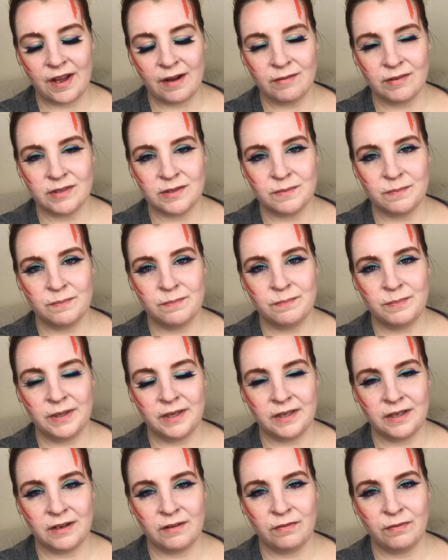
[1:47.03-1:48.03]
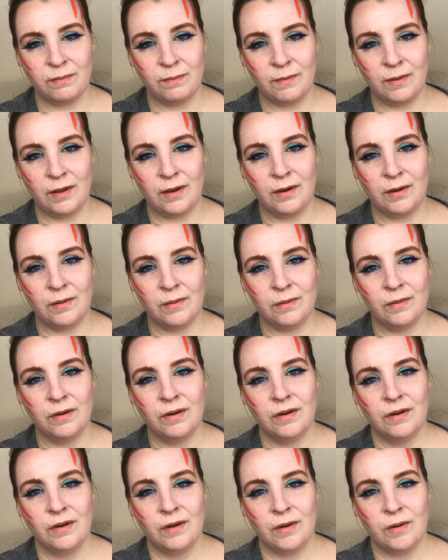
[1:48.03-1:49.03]
well, that was big enough
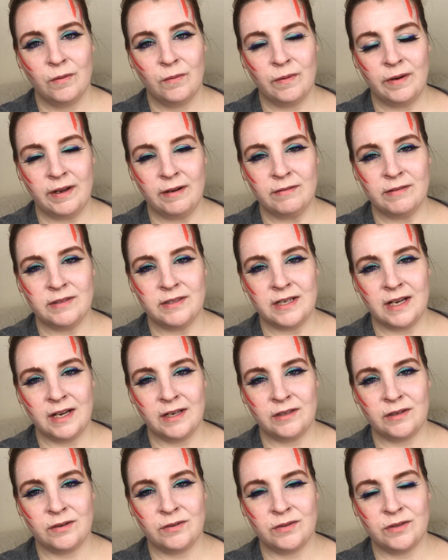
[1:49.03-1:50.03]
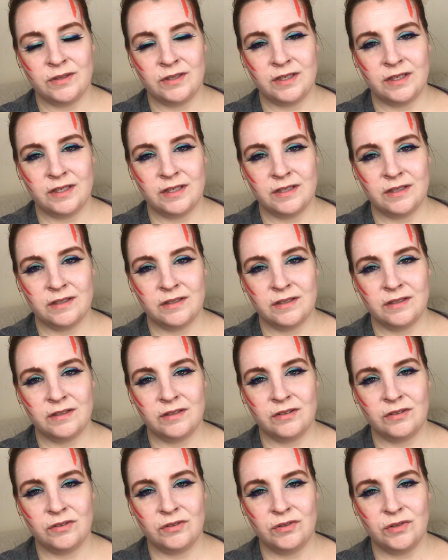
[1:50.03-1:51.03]
blow. When I was diagnosed
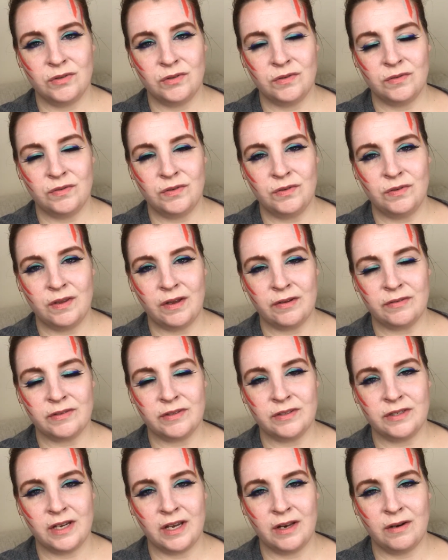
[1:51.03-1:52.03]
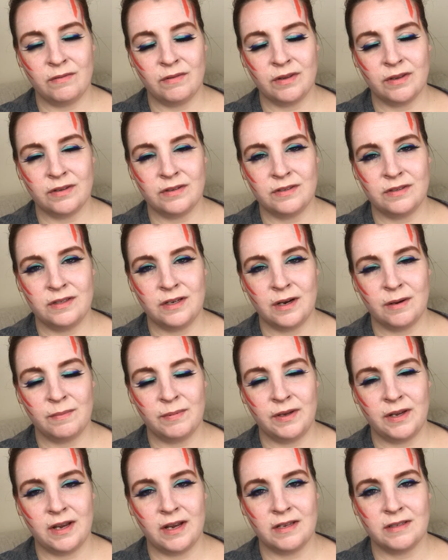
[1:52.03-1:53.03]
in June of 2010 with
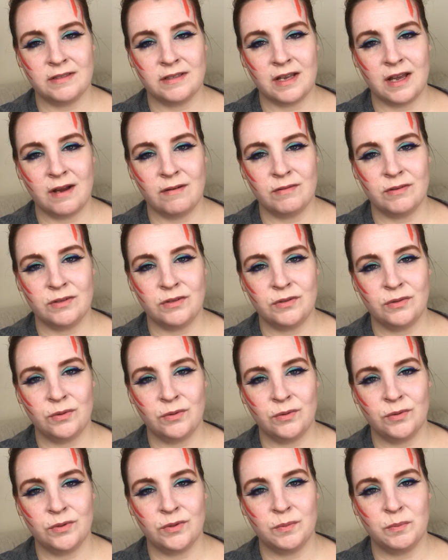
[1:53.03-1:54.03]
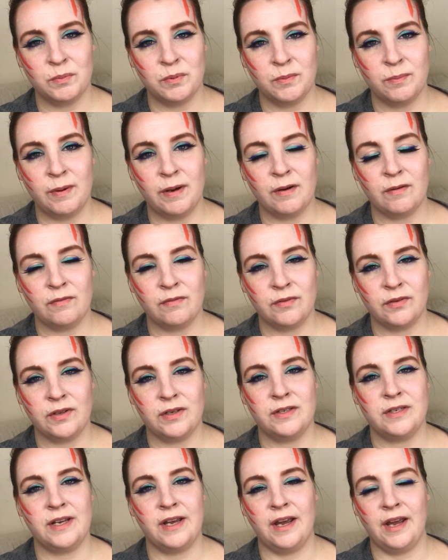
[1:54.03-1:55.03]
CRPS, I was told to prepare
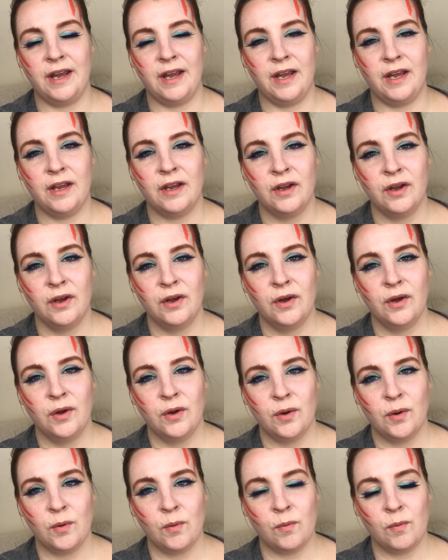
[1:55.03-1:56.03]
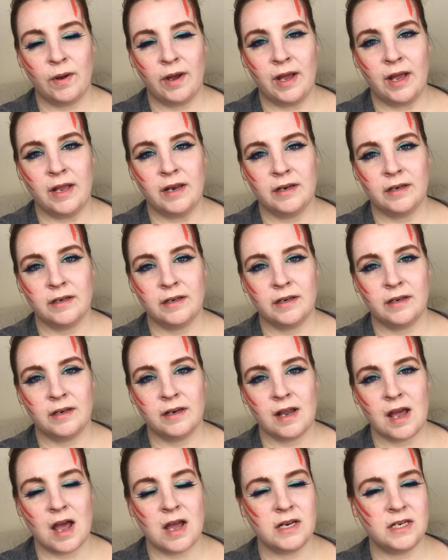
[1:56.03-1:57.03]
for the day
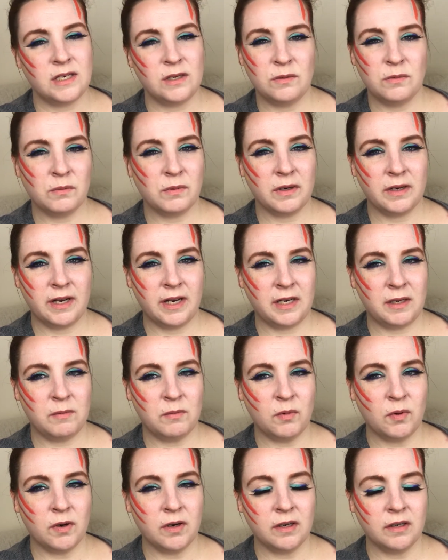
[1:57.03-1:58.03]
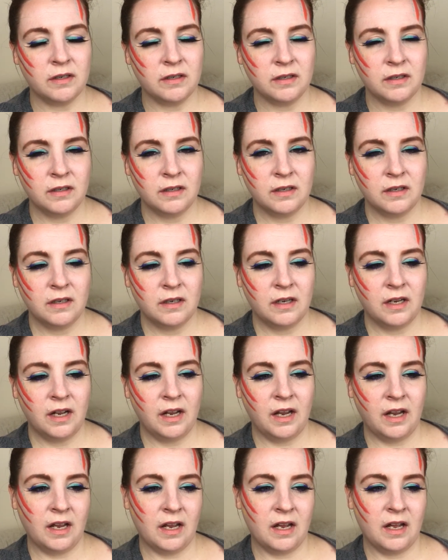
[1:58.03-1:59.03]
when I didn't work anymore.
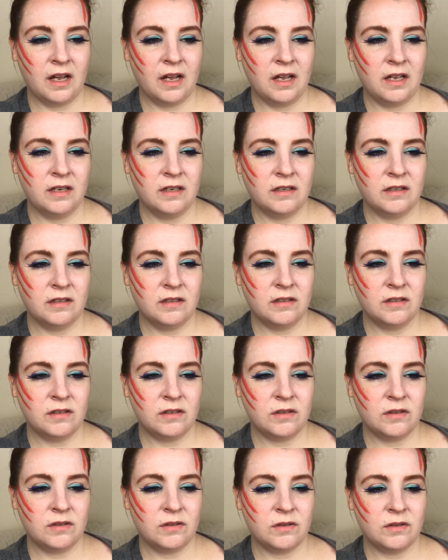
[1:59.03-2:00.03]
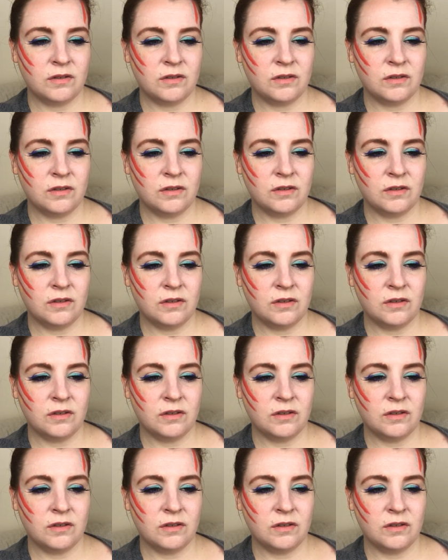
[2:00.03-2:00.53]
And